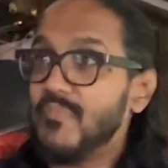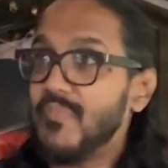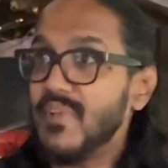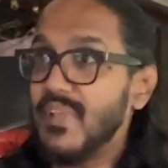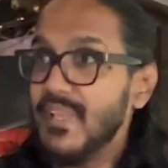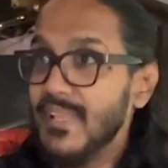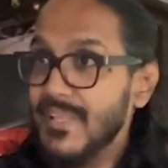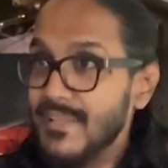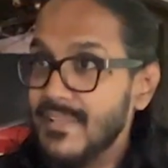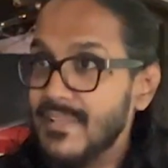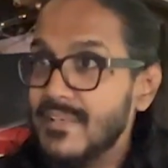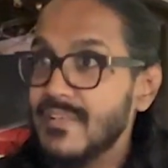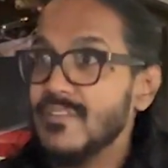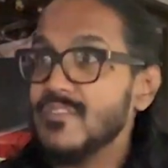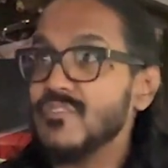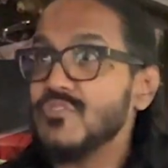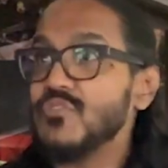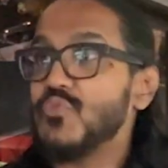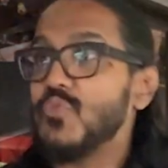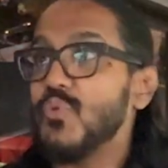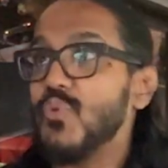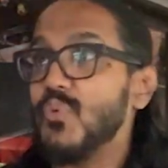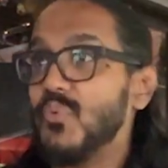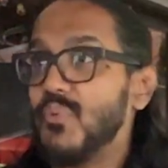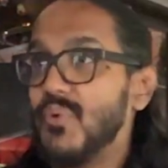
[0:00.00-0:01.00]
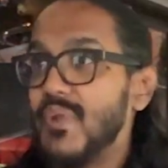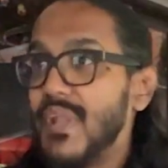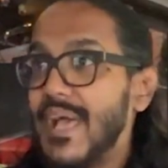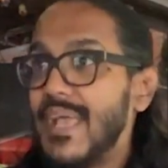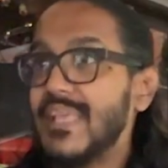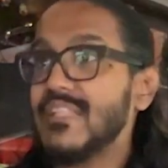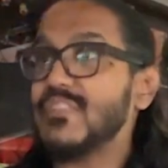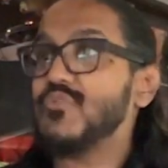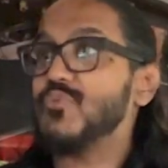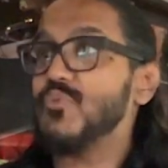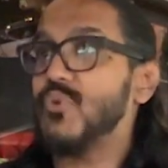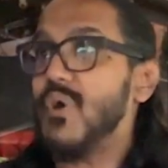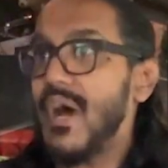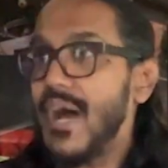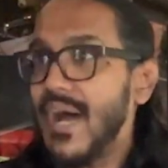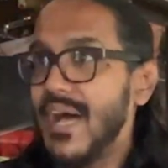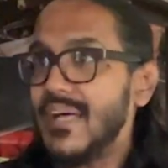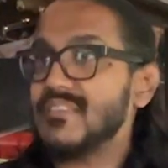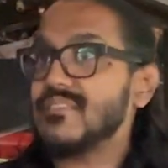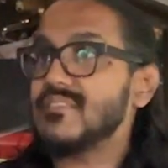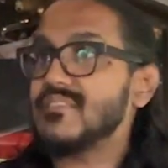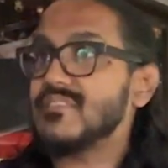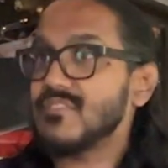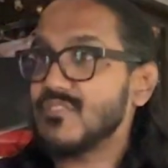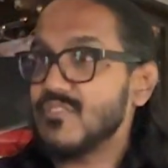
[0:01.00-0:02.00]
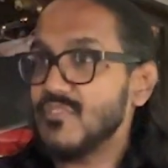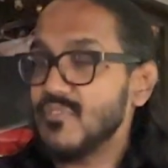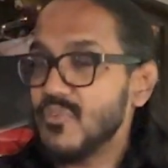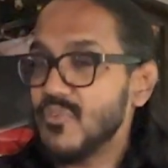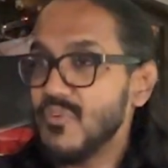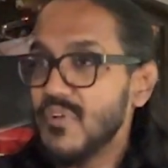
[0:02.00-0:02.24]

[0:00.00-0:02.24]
Indians who would like to ask,